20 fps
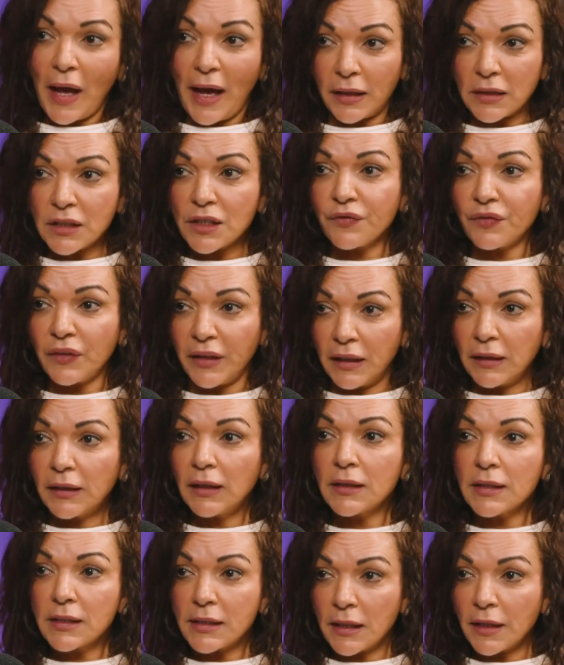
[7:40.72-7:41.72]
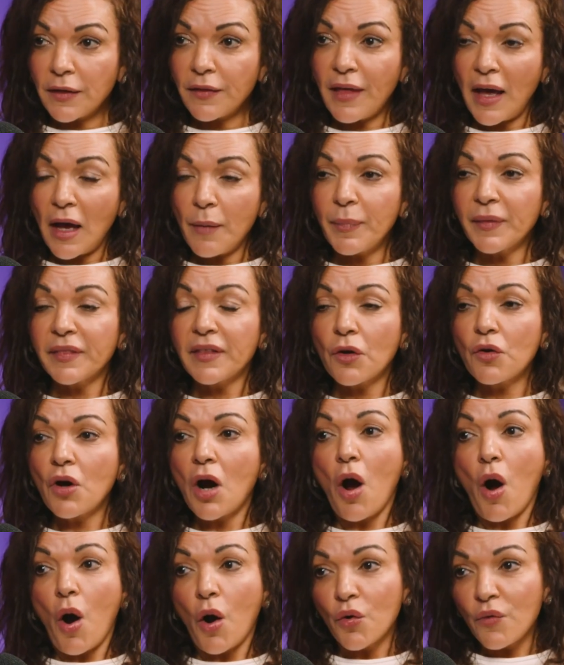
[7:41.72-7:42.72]
actively consider that, but there are
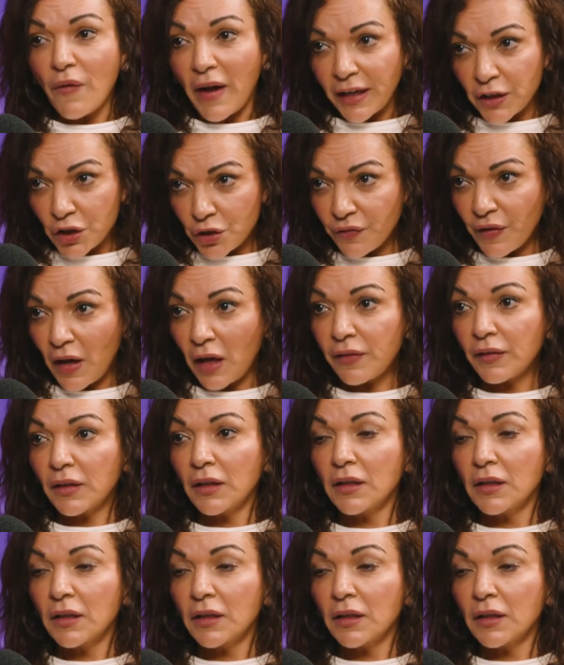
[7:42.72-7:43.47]
a whole range of other